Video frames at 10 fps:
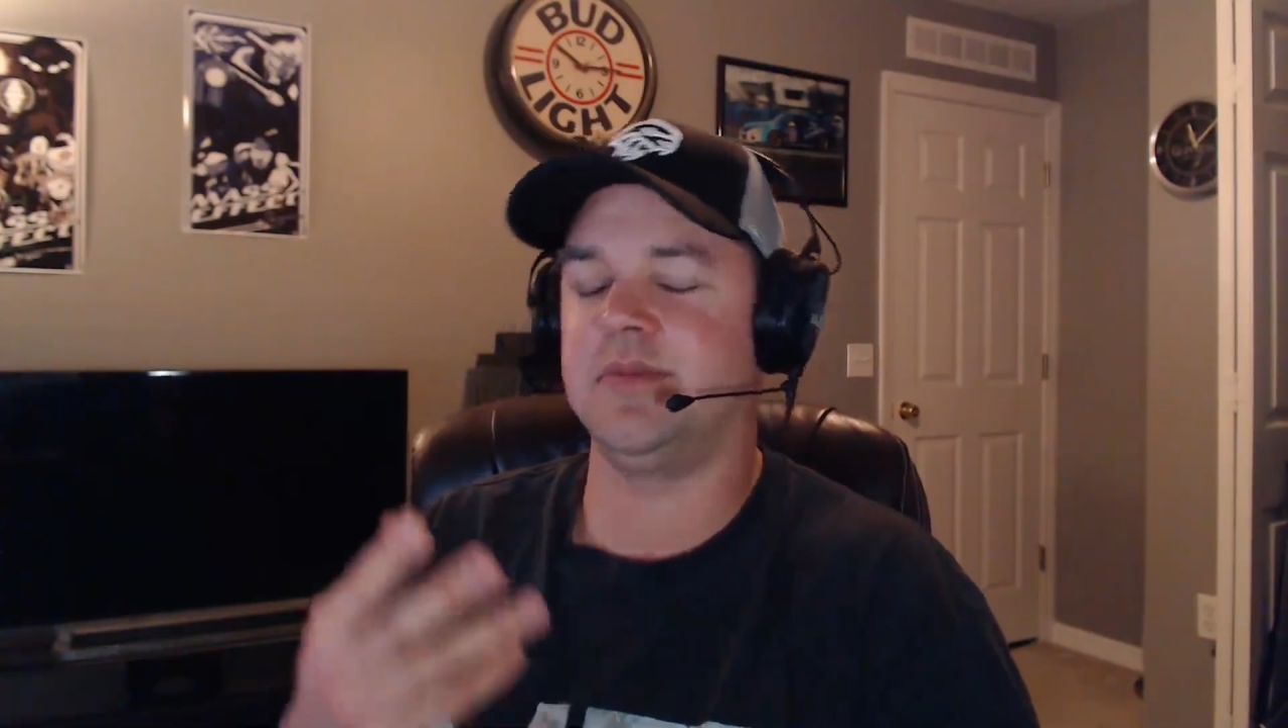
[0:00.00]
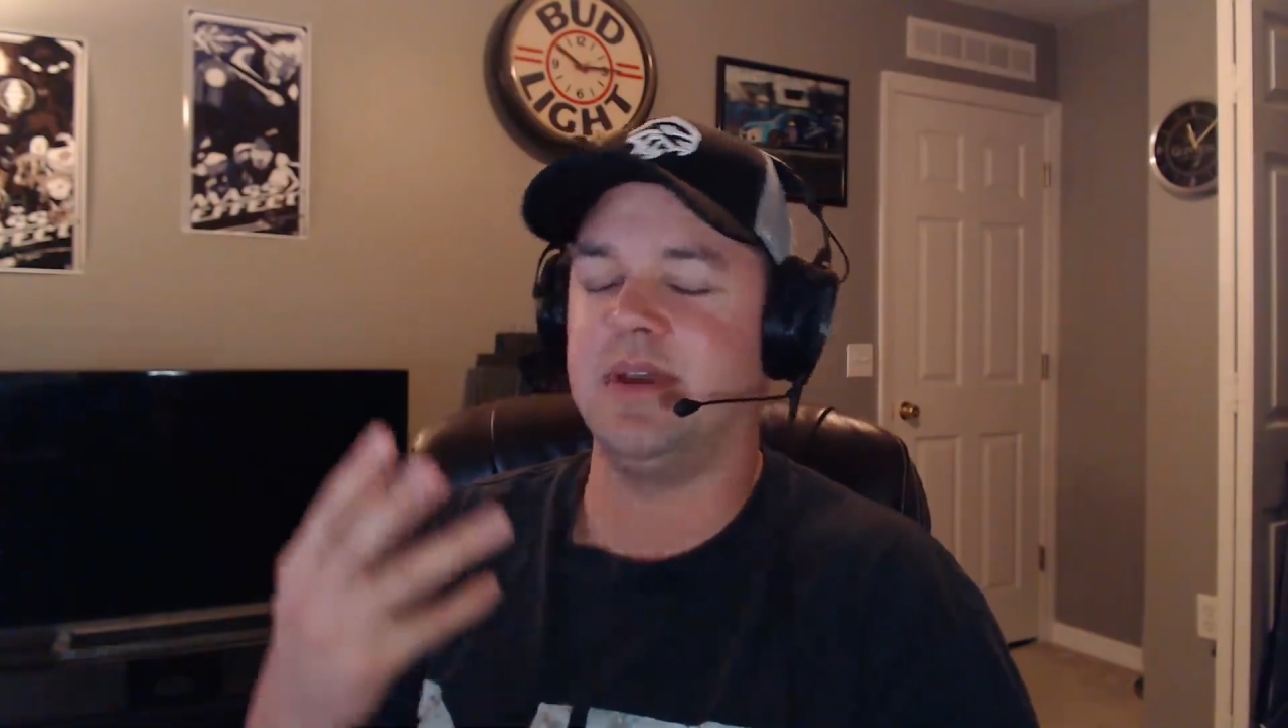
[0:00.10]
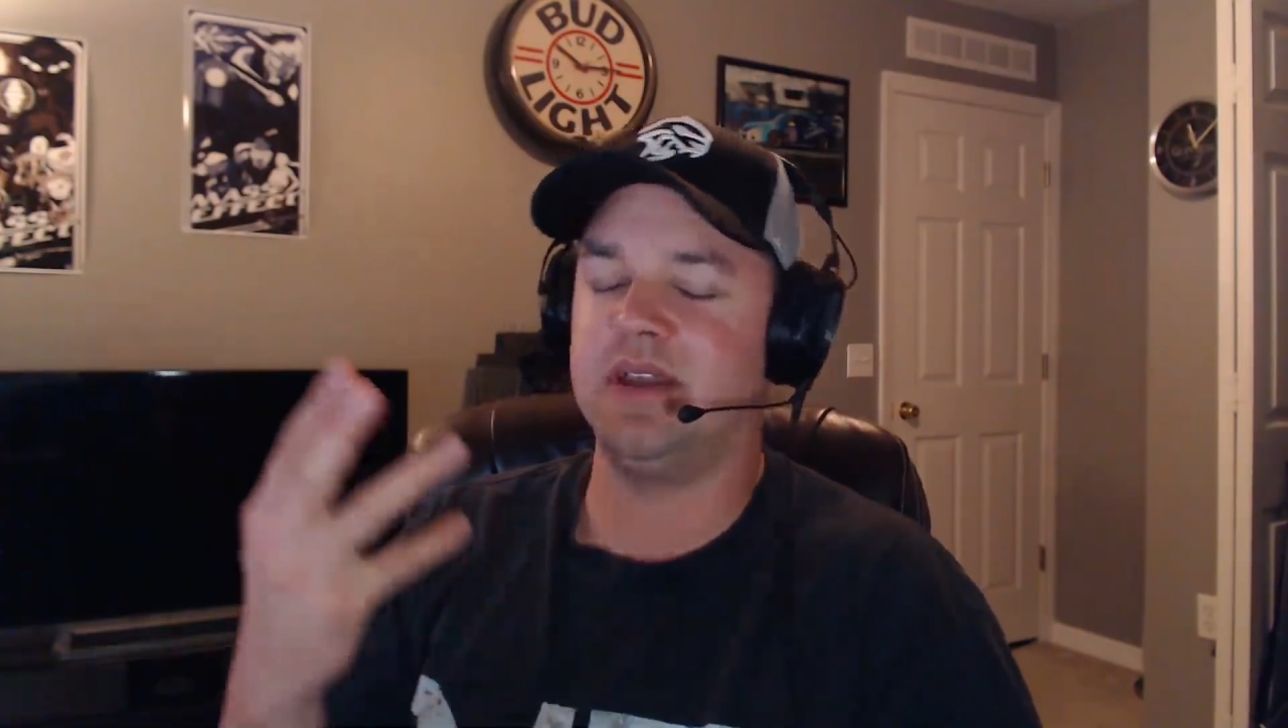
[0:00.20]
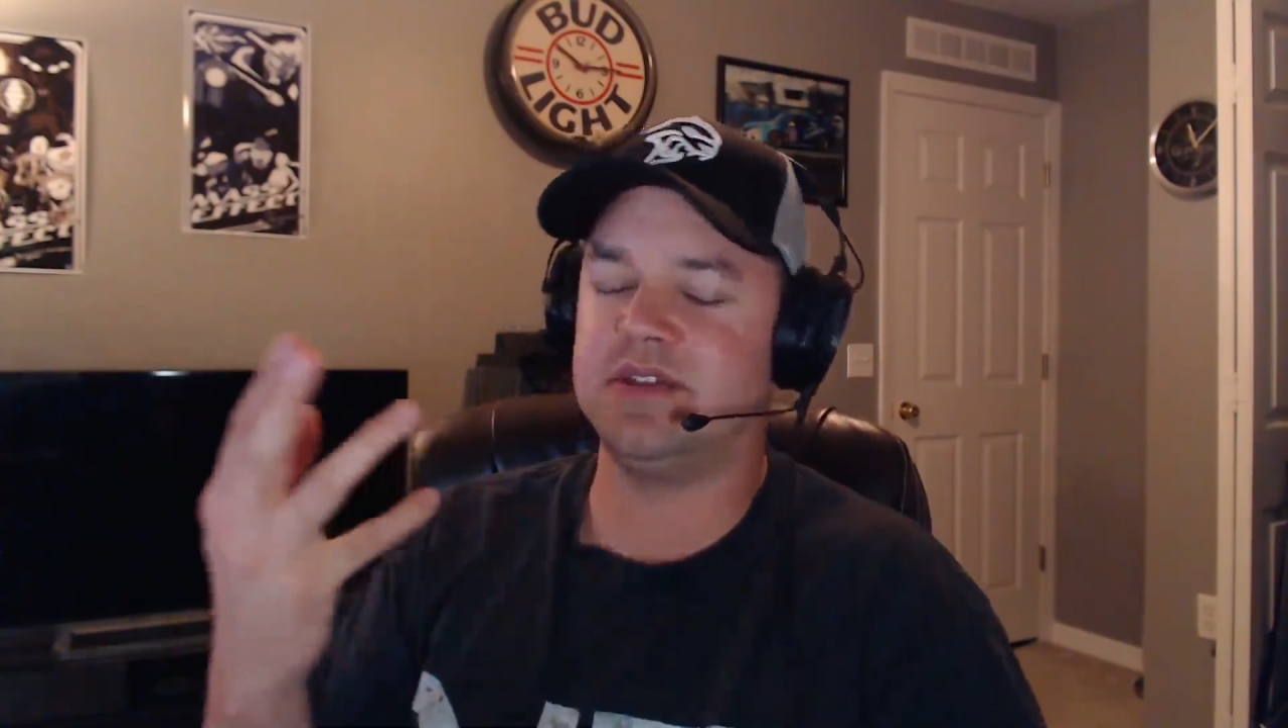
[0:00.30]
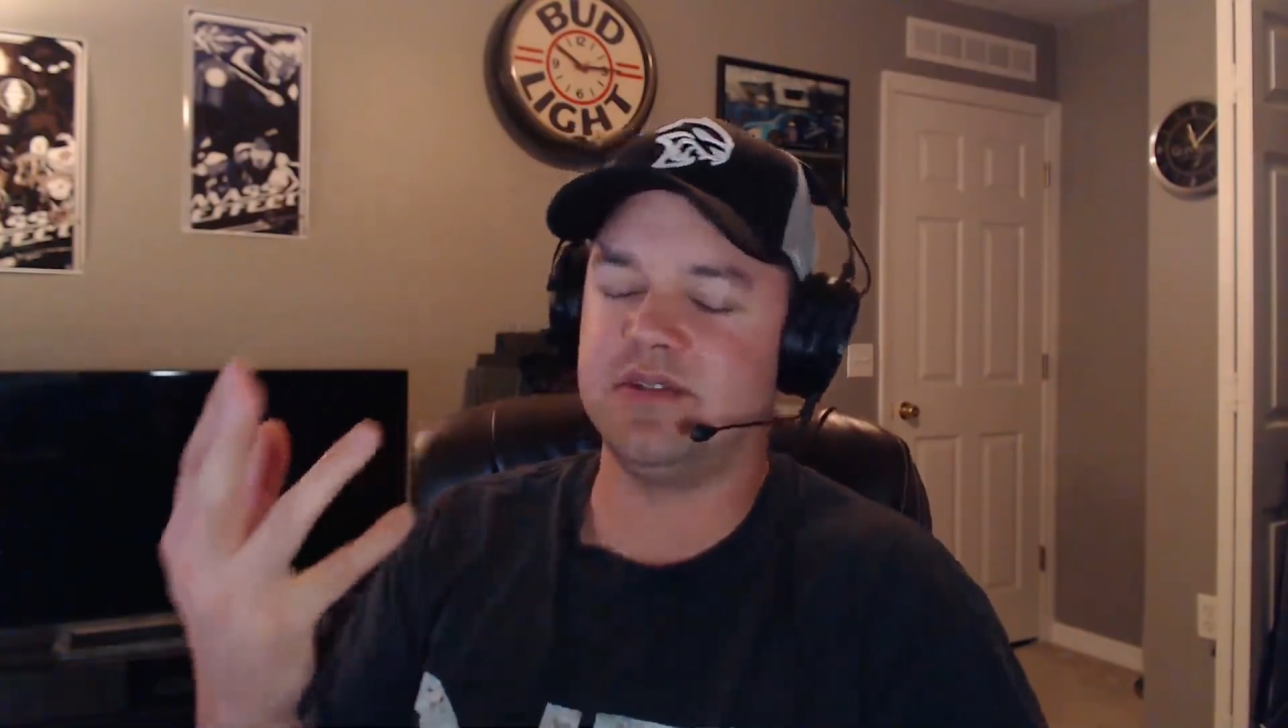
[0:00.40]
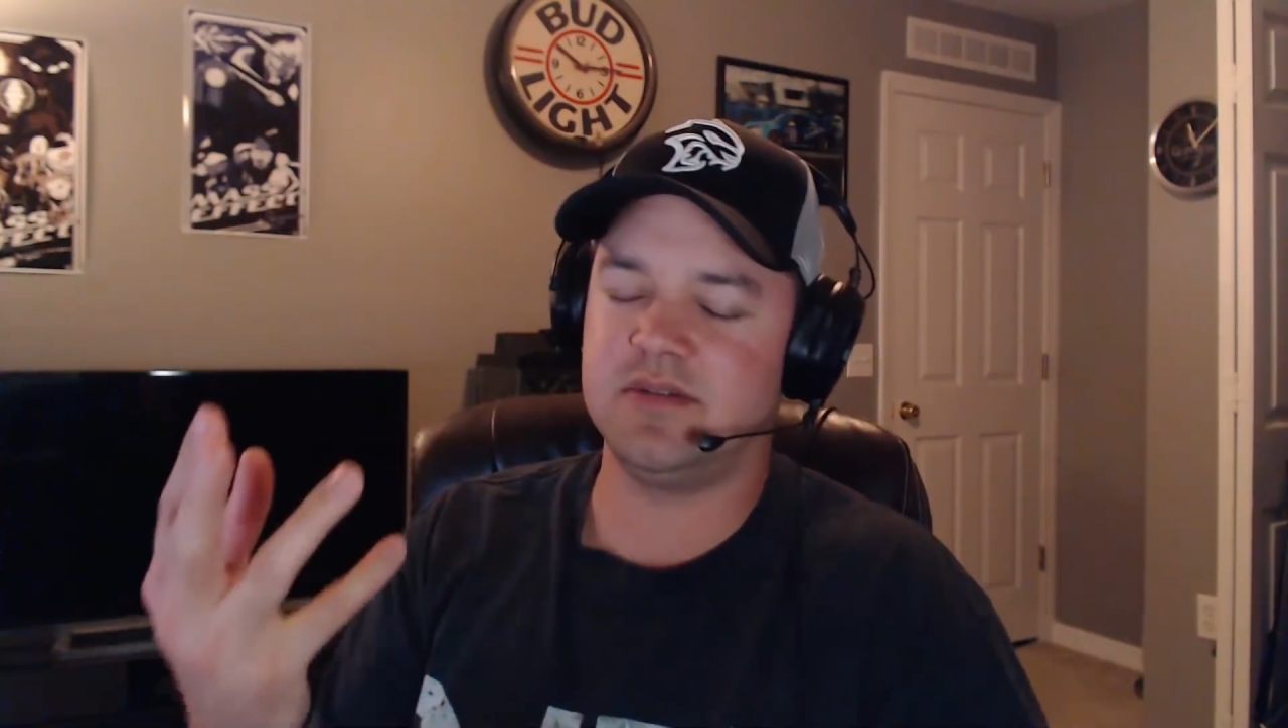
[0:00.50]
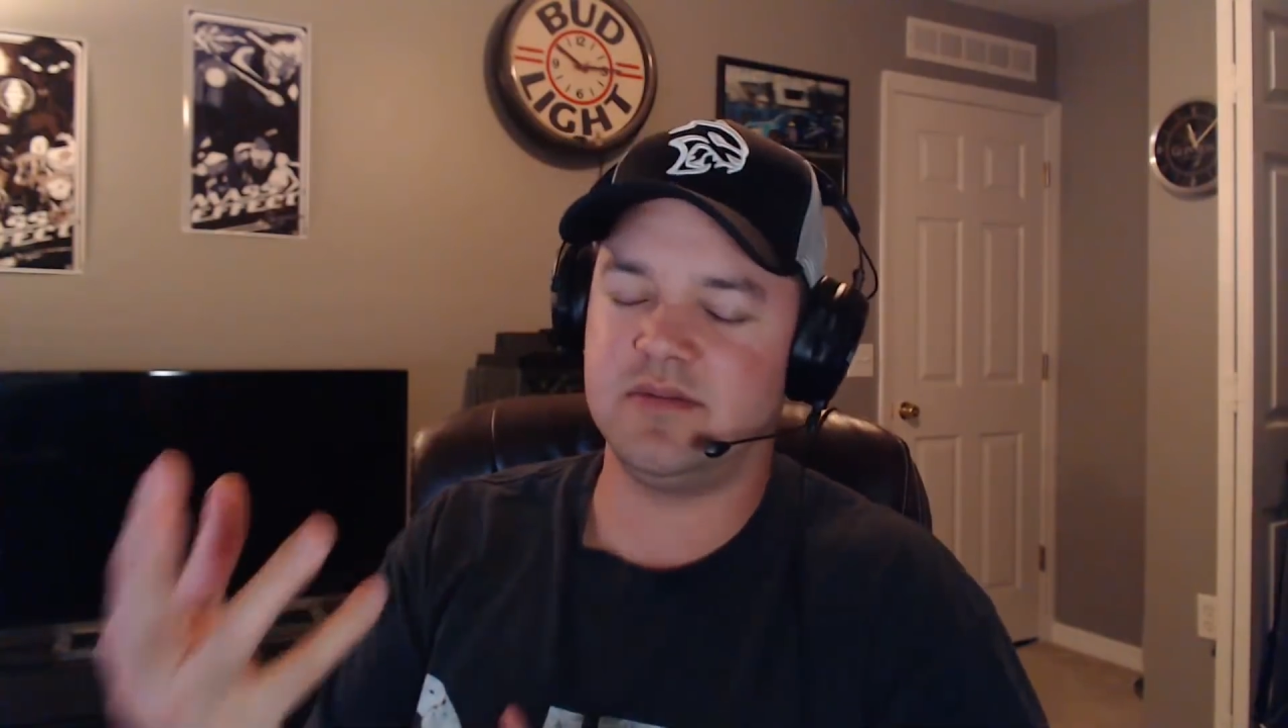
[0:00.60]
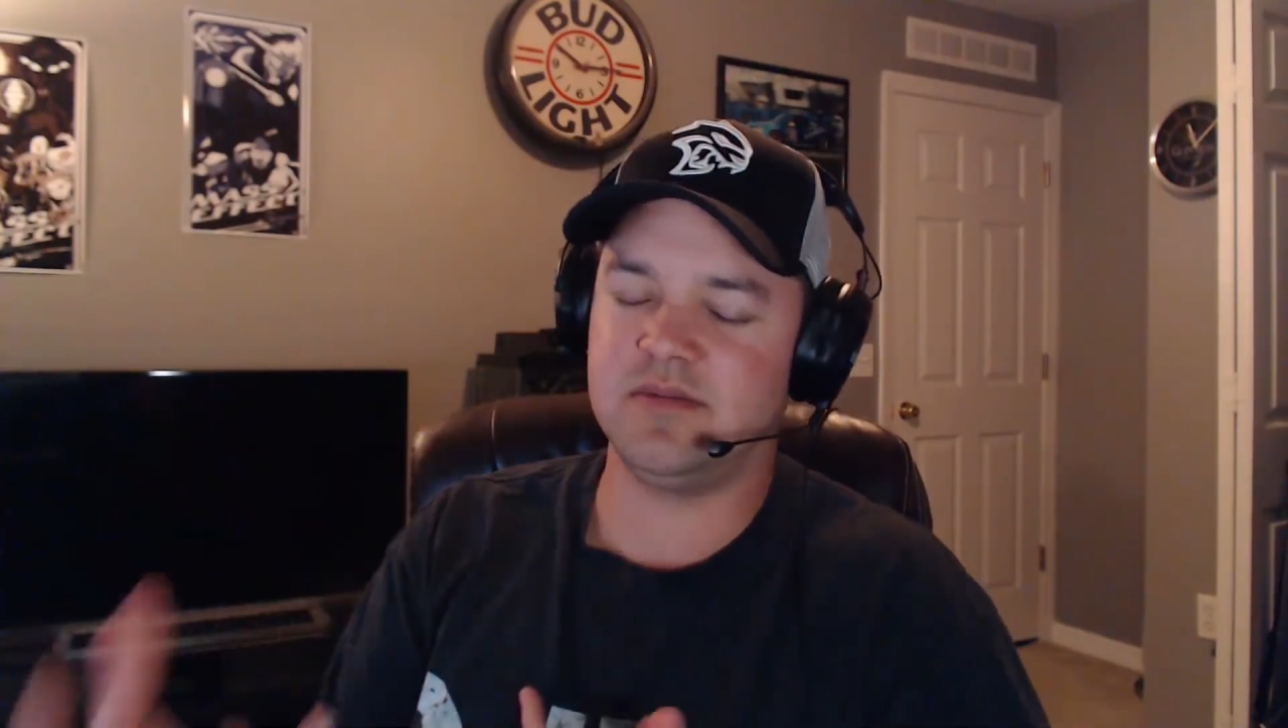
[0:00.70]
page,